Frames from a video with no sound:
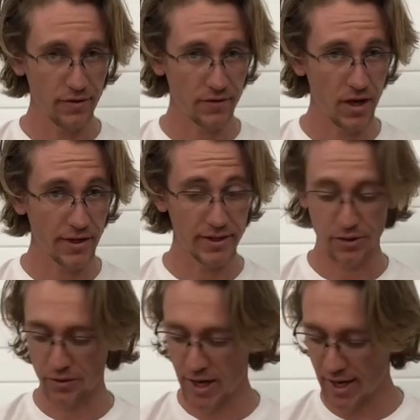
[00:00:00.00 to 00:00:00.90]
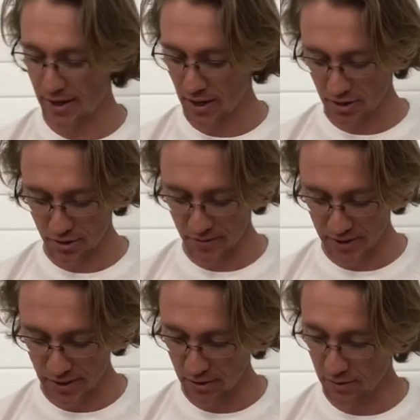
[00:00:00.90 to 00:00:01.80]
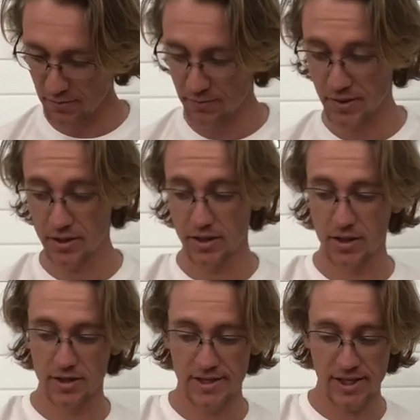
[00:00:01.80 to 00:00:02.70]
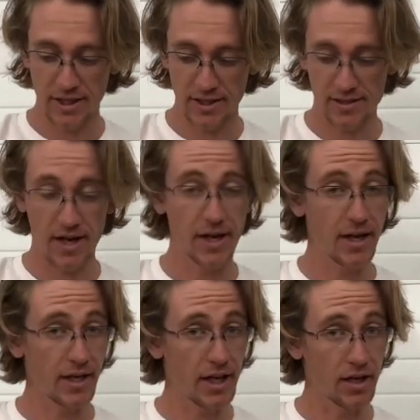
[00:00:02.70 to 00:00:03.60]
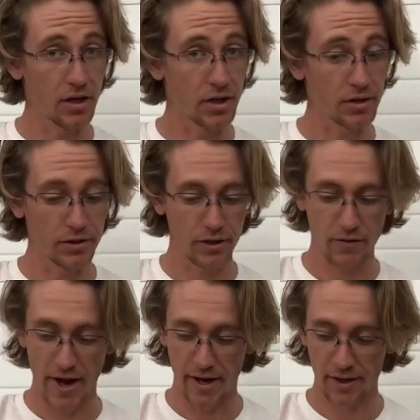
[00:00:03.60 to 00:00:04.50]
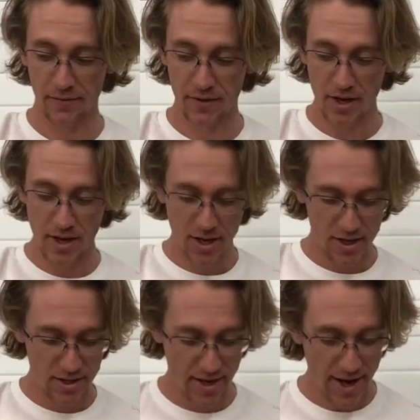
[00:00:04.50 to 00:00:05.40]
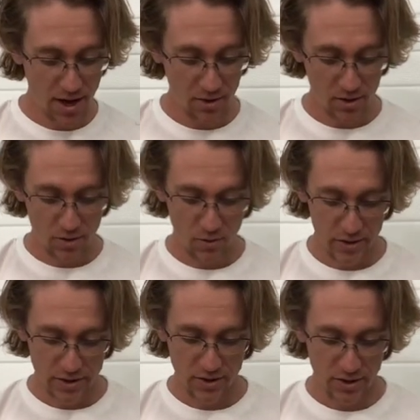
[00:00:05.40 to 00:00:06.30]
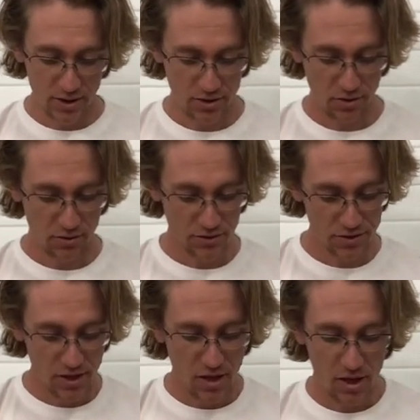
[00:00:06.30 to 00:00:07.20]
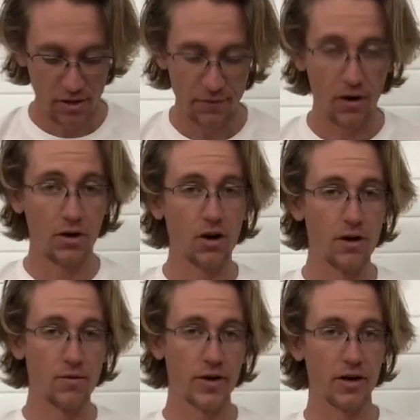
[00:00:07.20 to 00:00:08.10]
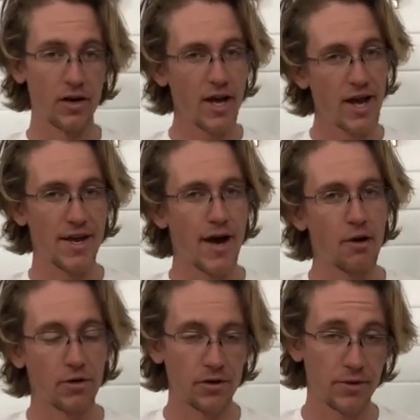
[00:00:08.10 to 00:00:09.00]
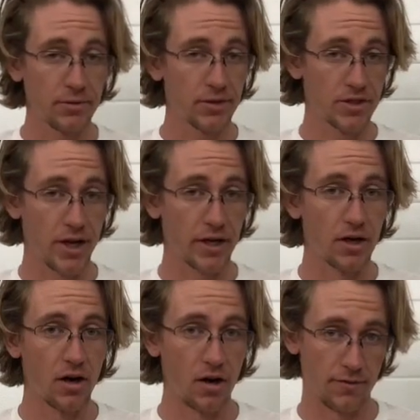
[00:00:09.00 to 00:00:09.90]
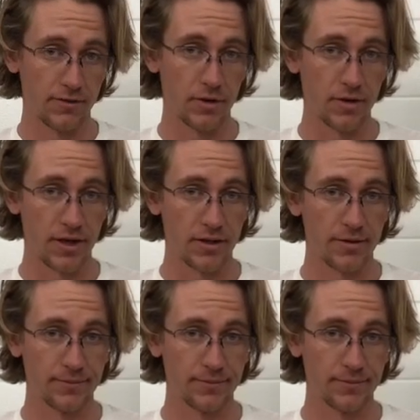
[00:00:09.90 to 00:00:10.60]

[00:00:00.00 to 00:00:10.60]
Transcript: If not, that's okay, no big deal, but set that aside again on a clean rag. Now we're into the internals of our carburetor, and now we're gonna be able to check our float height.